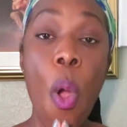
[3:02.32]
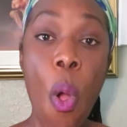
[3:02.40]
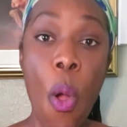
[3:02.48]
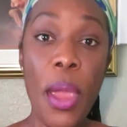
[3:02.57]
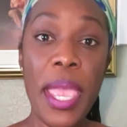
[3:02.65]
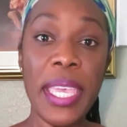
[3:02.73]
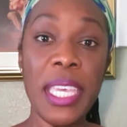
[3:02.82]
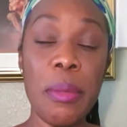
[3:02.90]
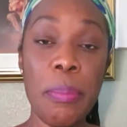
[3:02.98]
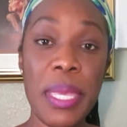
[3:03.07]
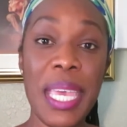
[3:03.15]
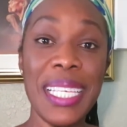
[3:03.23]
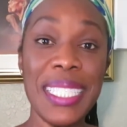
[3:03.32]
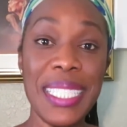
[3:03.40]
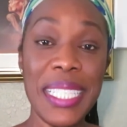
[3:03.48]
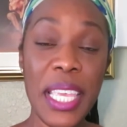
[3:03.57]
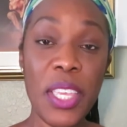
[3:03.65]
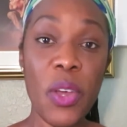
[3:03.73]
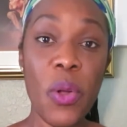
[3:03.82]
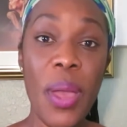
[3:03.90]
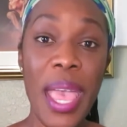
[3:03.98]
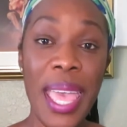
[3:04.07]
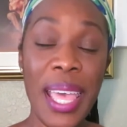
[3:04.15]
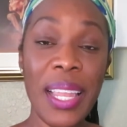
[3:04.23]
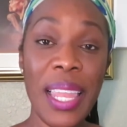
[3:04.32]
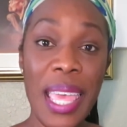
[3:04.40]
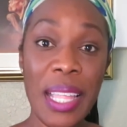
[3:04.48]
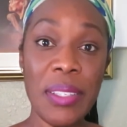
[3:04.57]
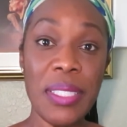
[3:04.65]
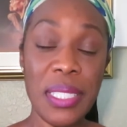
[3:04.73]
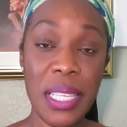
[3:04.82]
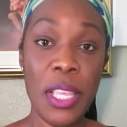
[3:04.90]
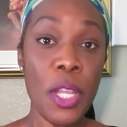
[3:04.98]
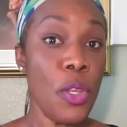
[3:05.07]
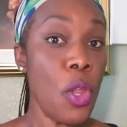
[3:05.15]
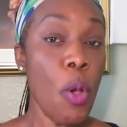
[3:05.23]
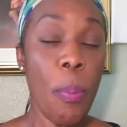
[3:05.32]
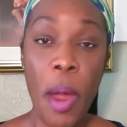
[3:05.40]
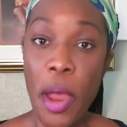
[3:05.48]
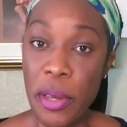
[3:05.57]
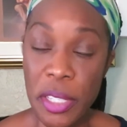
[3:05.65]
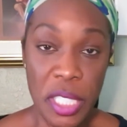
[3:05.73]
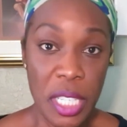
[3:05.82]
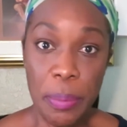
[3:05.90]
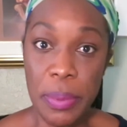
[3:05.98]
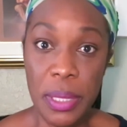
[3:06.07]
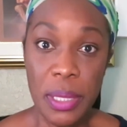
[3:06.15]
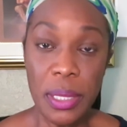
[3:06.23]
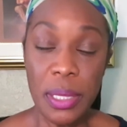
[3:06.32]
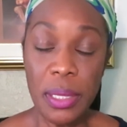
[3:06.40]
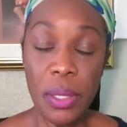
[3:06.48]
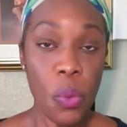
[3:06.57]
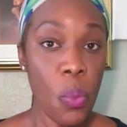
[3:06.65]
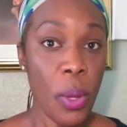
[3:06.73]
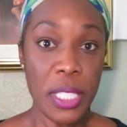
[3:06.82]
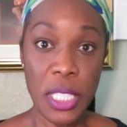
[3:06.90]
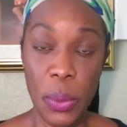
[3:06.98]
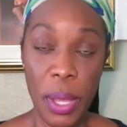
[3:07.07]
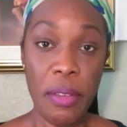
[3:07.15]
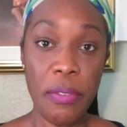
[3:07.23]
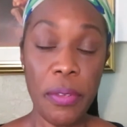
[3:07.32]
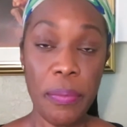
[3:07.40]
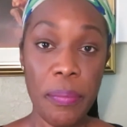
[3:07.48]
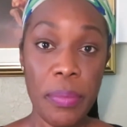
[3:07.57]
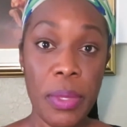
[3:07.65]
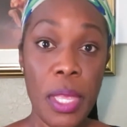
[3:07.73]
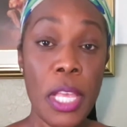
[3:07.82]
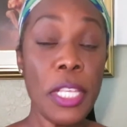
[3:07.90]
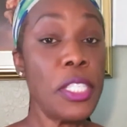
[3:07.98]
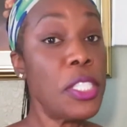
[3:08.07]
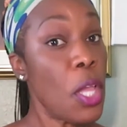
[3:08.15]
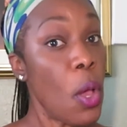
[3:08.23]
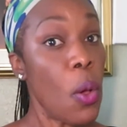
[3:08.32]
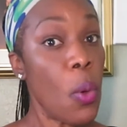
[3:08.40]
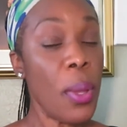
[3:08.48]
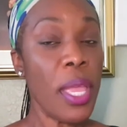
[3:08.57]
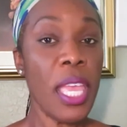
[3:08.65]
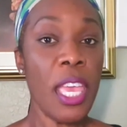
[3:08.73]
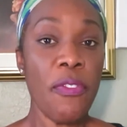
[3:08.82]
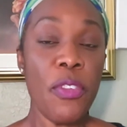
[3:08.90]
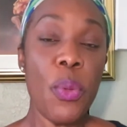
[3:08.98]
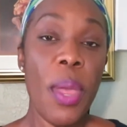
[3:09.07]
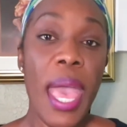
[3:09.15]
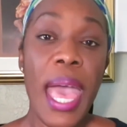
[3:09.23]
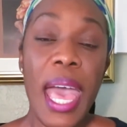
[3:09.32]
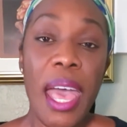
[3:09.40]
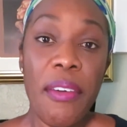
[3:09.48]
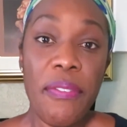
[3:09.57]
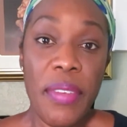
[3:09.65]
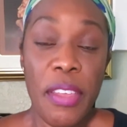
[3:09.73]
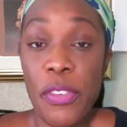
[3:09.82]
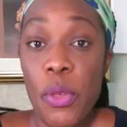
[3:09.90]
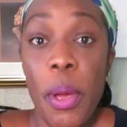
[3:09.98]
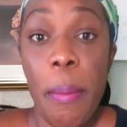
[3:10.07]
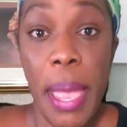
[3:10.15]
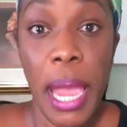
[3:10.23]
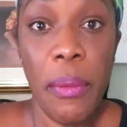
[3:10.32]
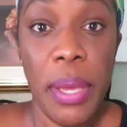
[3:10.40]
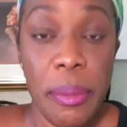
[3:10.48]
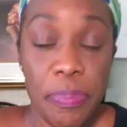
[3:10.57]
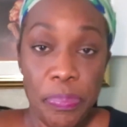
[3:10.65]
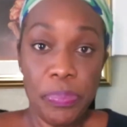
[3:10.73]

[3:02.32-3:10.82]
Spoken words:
or it can be a single LLC. No partnerships whatsoever. So if you are married,